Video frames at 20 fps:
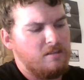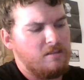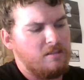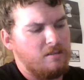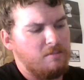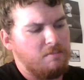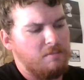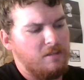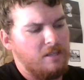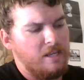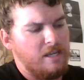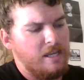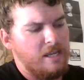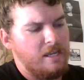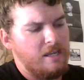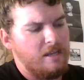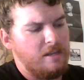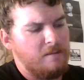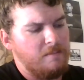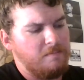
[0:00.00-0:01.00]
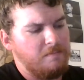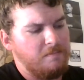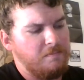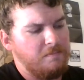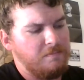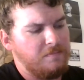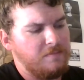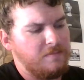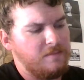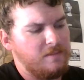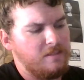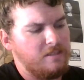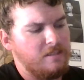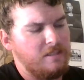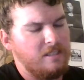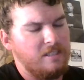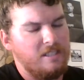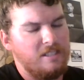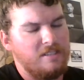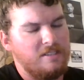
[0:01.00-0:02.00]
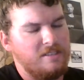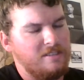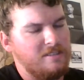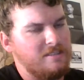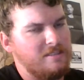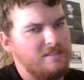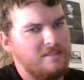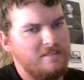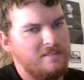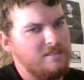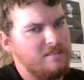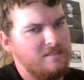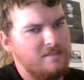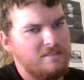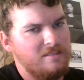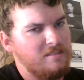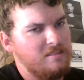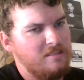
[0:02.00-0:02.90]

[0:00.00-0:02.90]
to play, and it just.